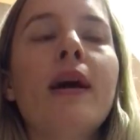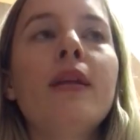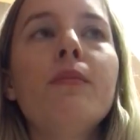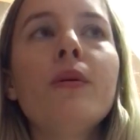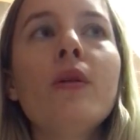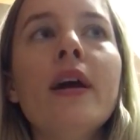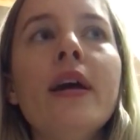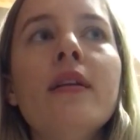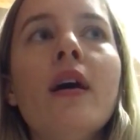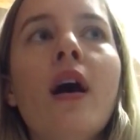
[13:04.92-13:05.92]

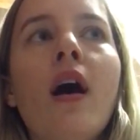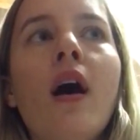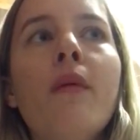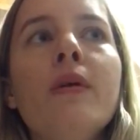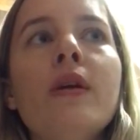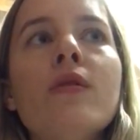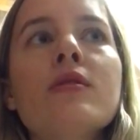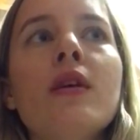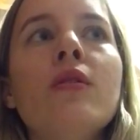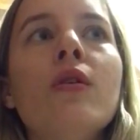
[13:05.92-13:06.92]
manipulate because
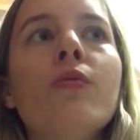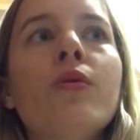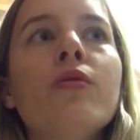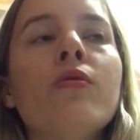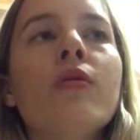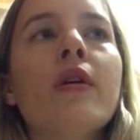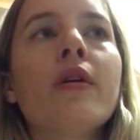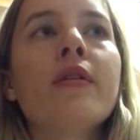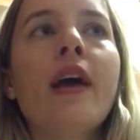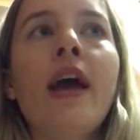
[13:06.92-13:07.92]
they don't want to
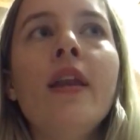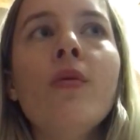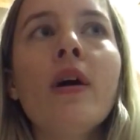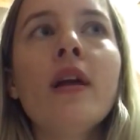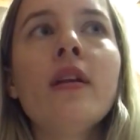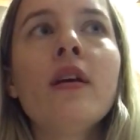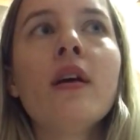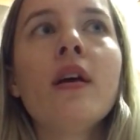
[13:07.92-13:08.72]
hurt anyone,